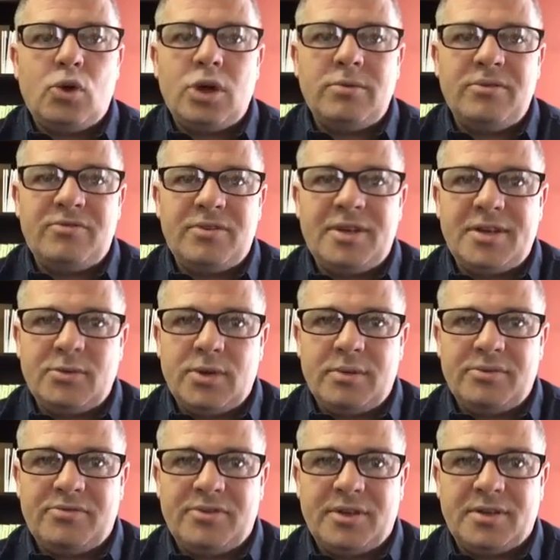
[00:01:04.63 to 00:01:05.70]
why we feel the way
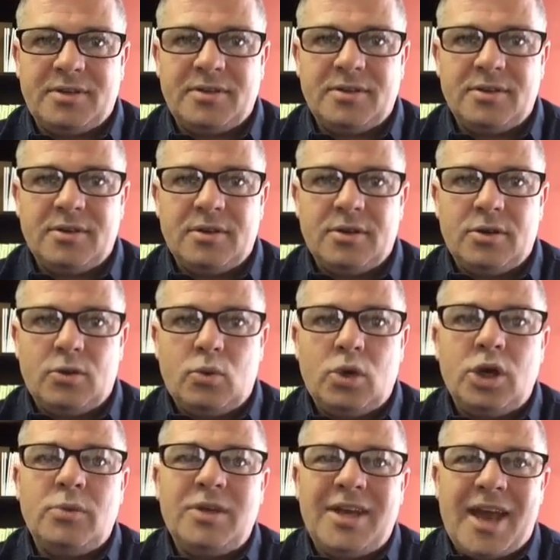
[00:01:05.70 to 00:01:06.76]
we feel,
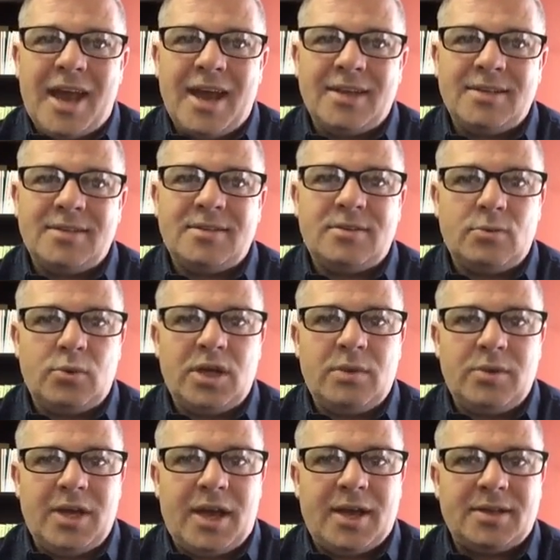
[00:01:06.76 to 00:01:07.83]
why we act the
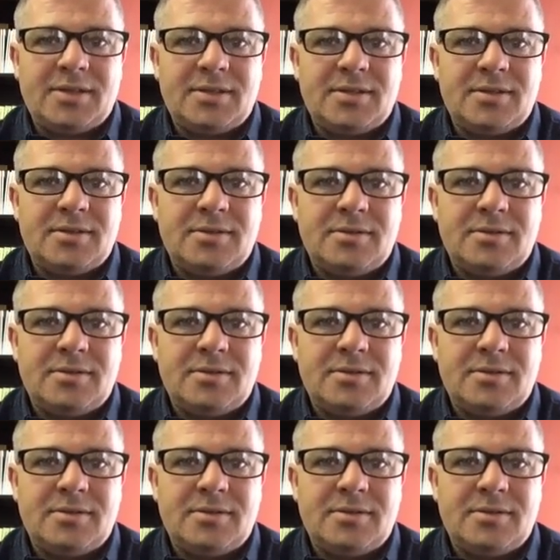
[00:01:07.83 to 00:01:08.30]
way we act,